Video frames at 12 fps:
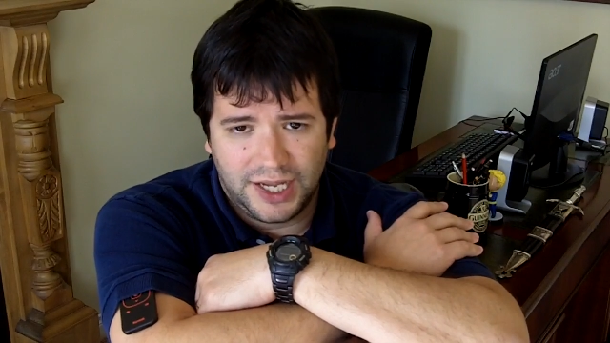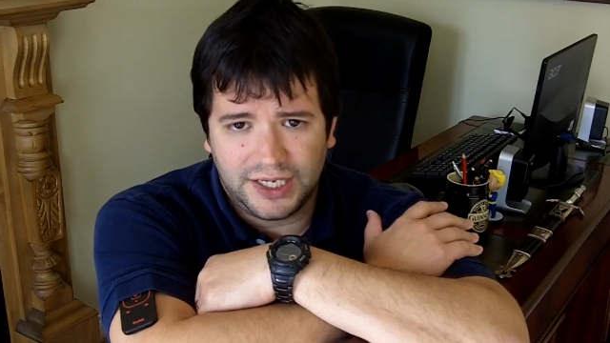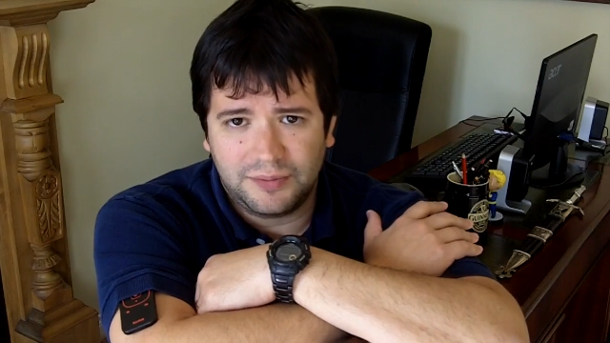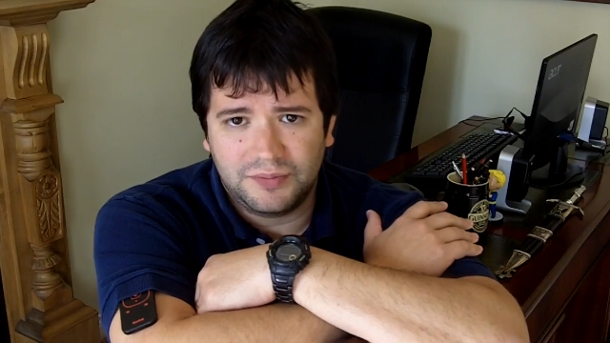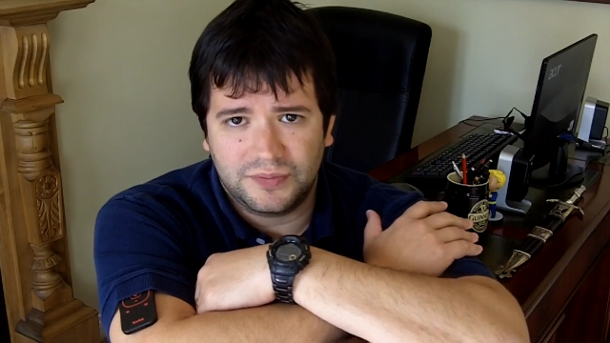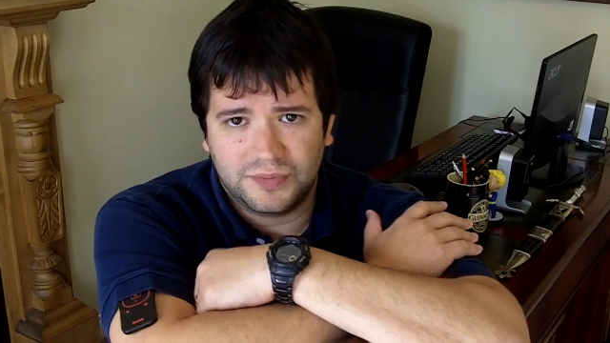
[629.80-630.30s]

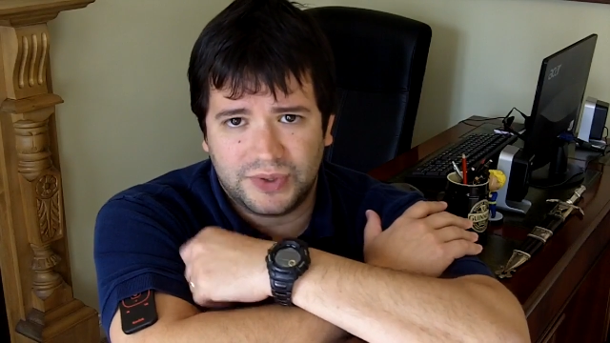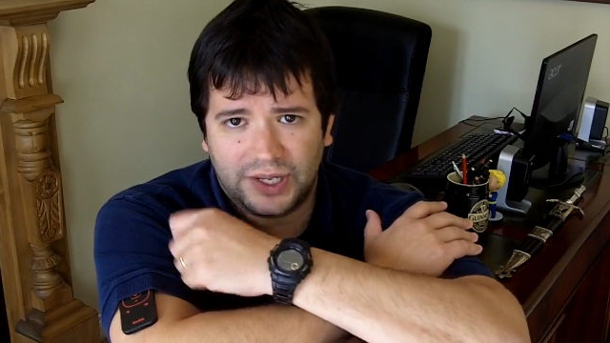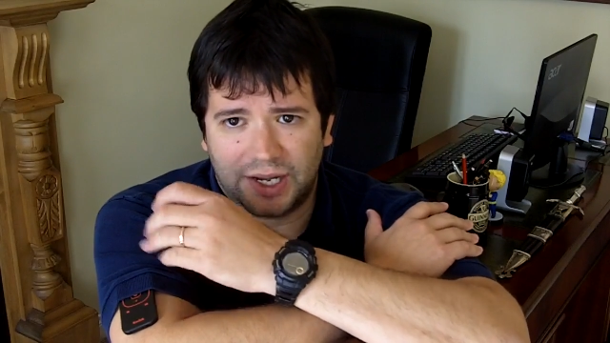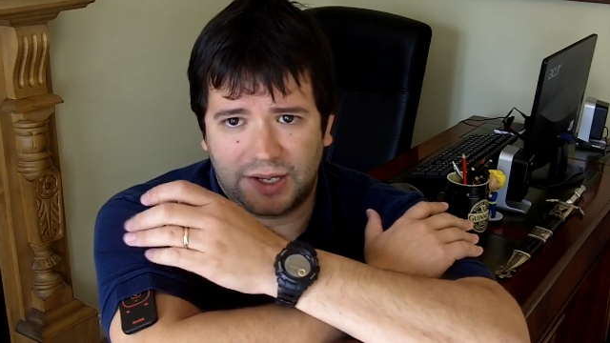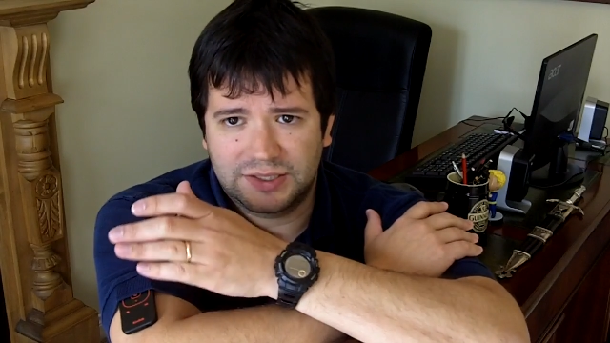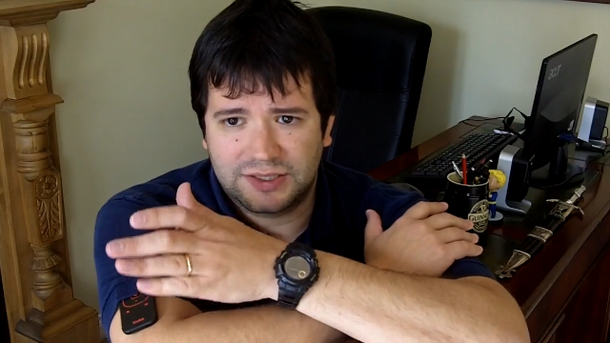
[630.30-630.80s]
And
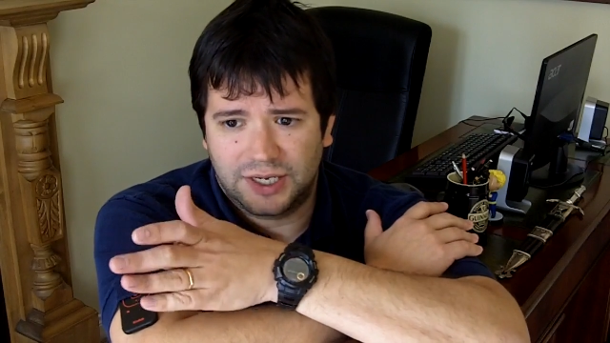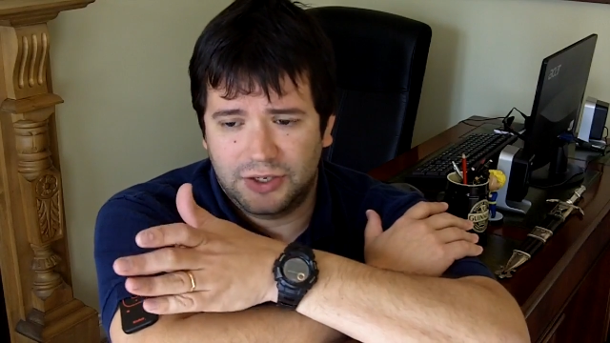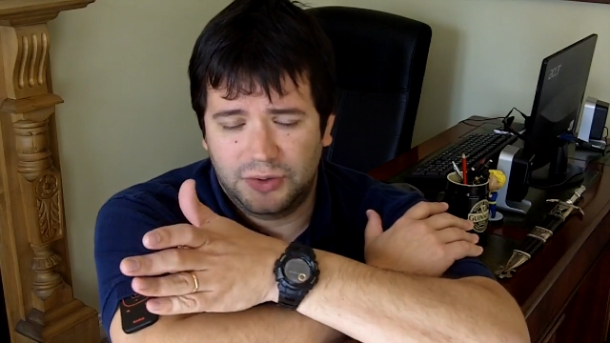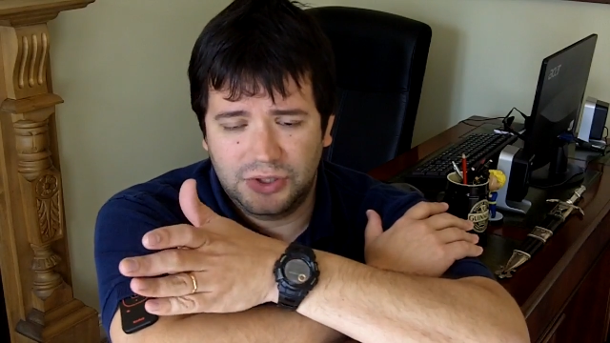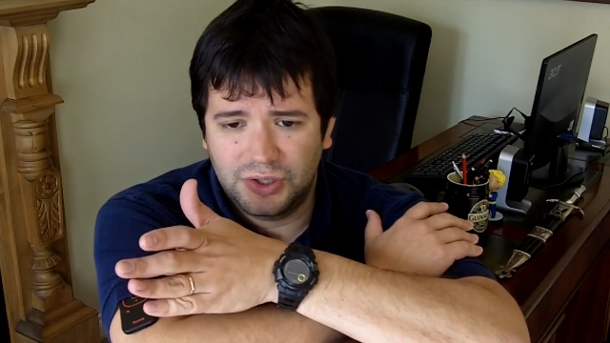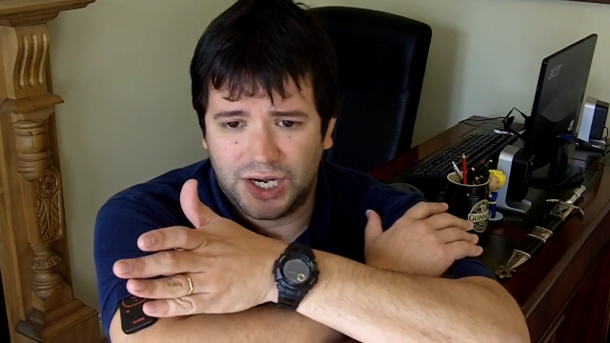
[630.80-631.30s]
I
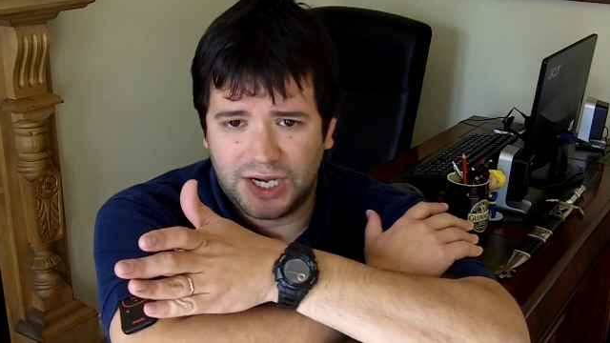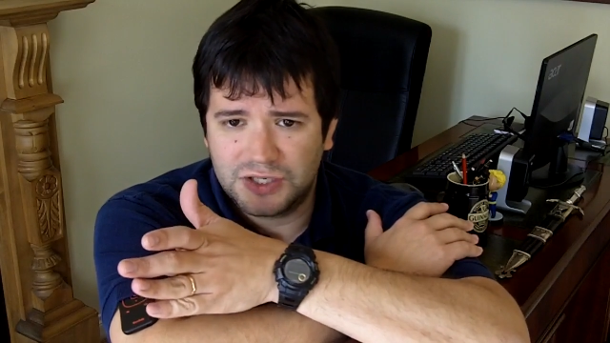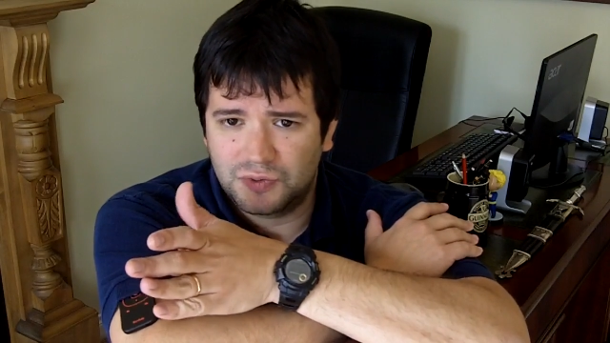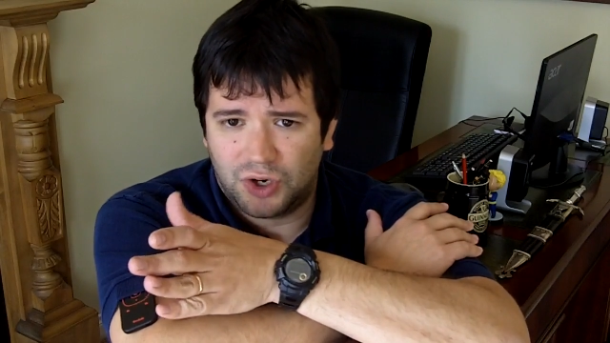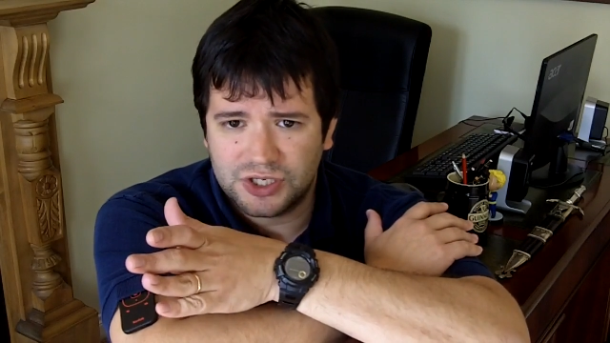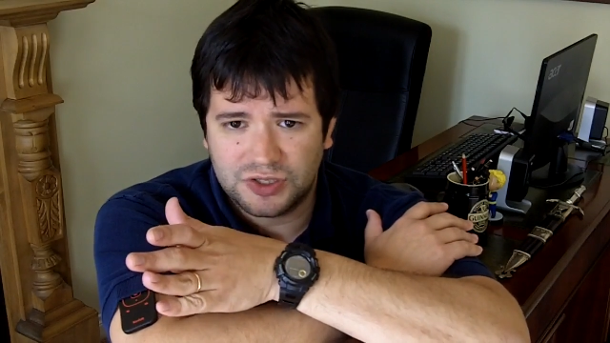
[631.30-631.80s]
know you
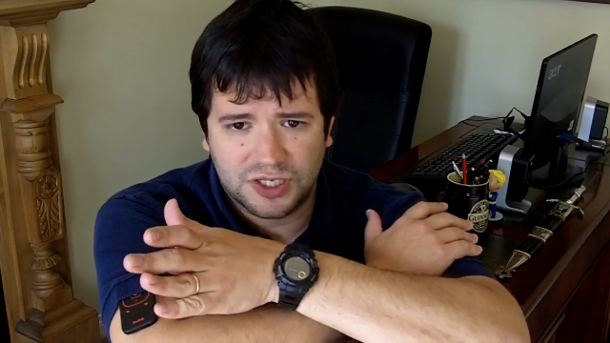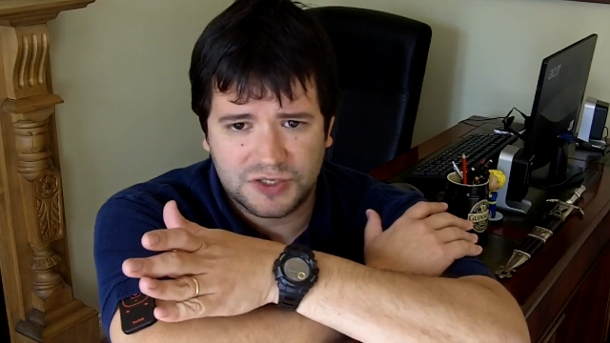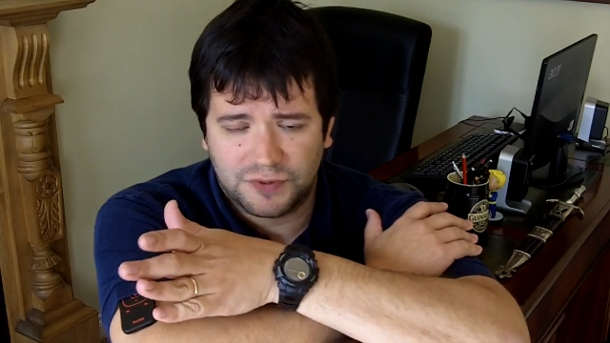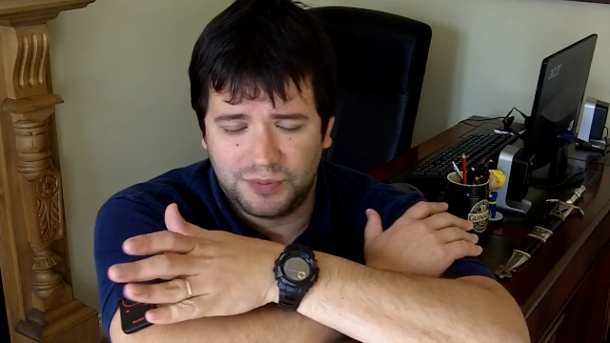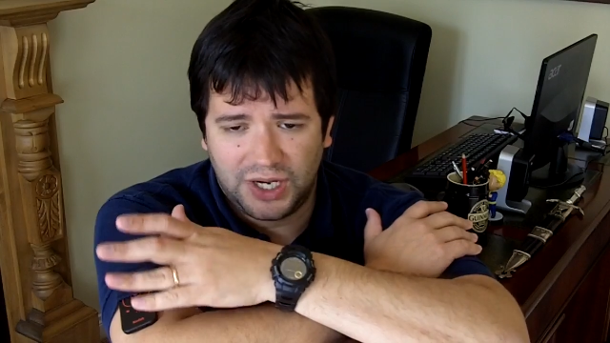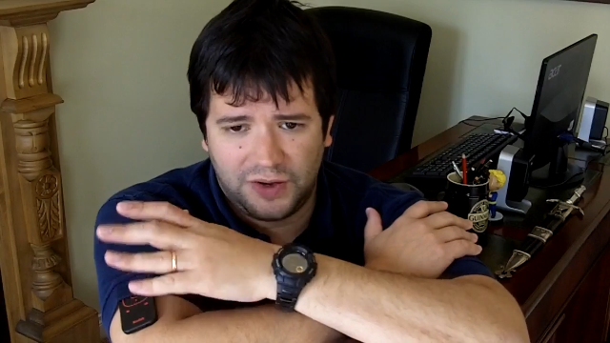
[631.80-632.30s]
guys watch this
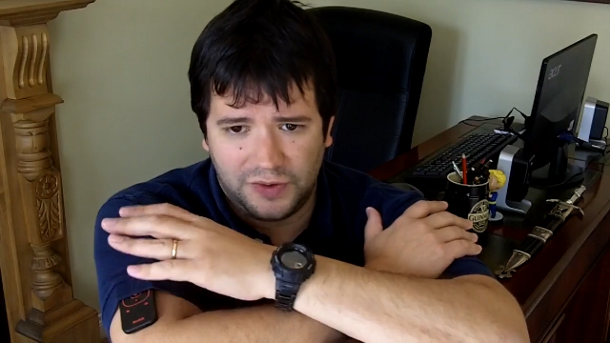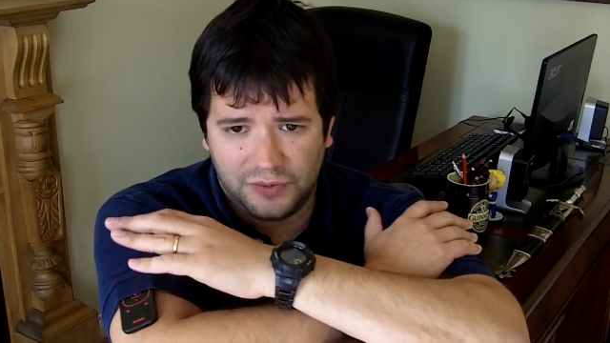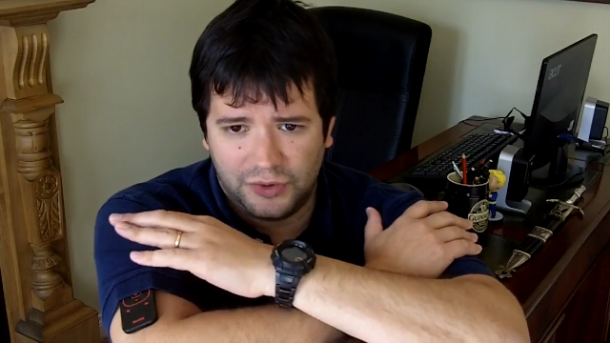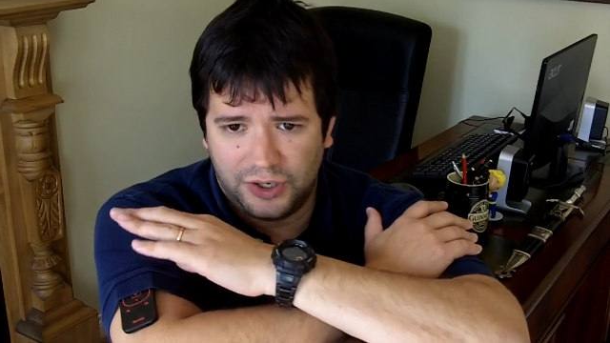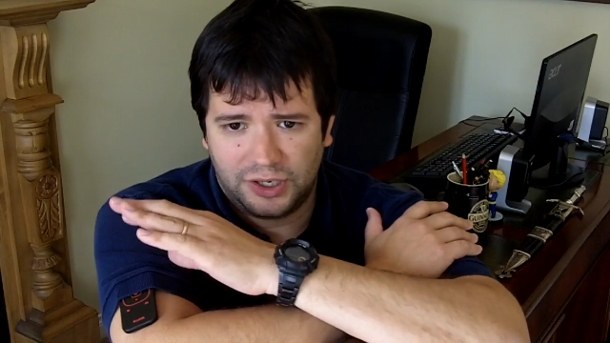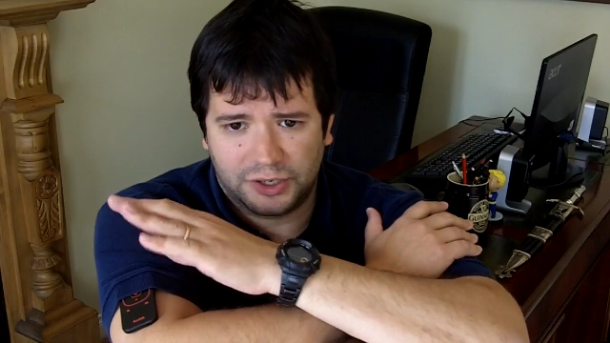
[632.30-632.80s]
from
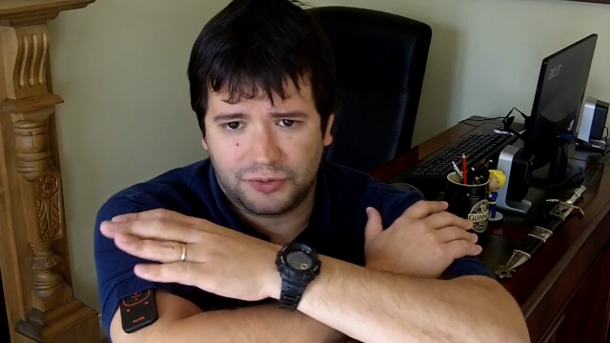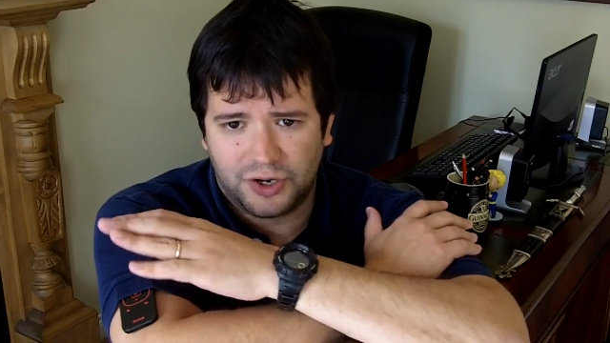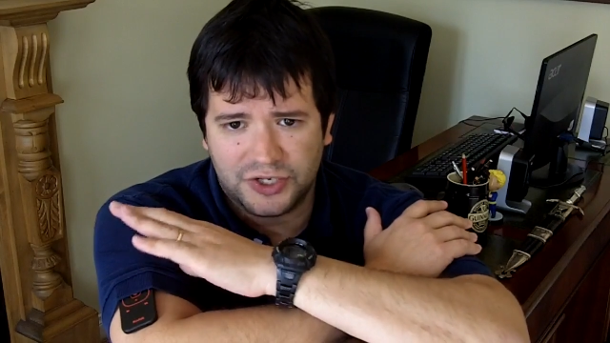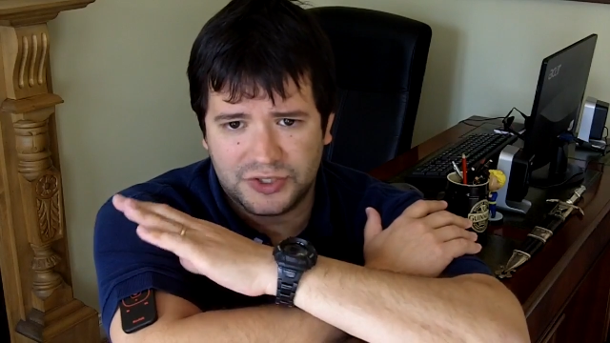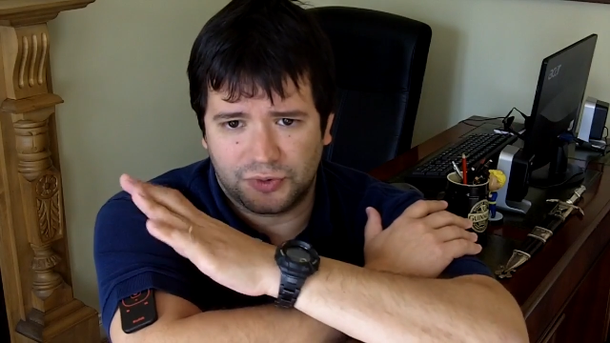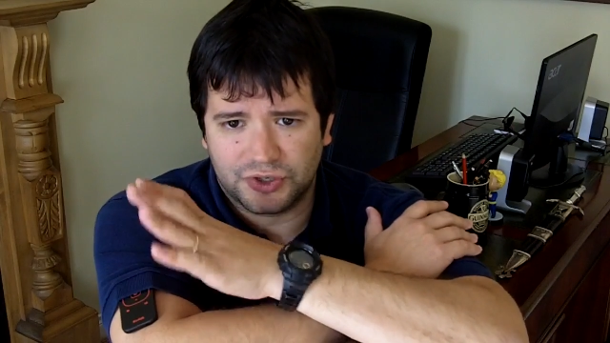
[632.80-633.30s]
everywhere
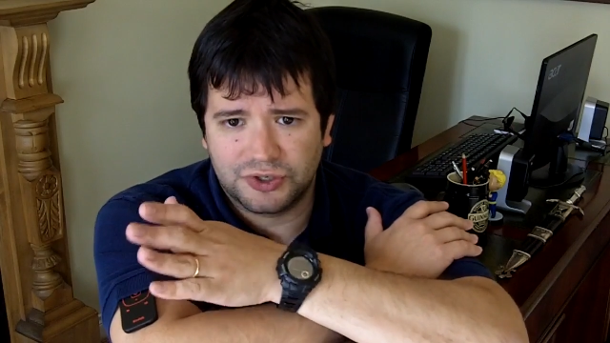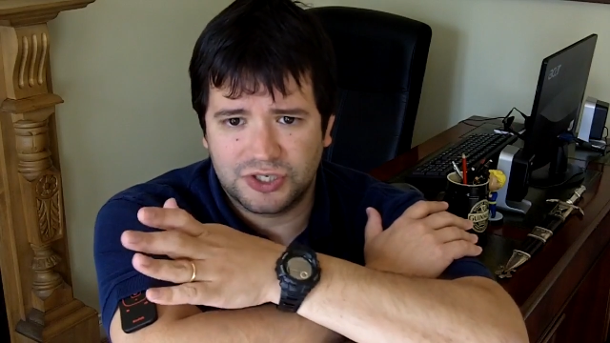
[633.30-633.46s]
across the world,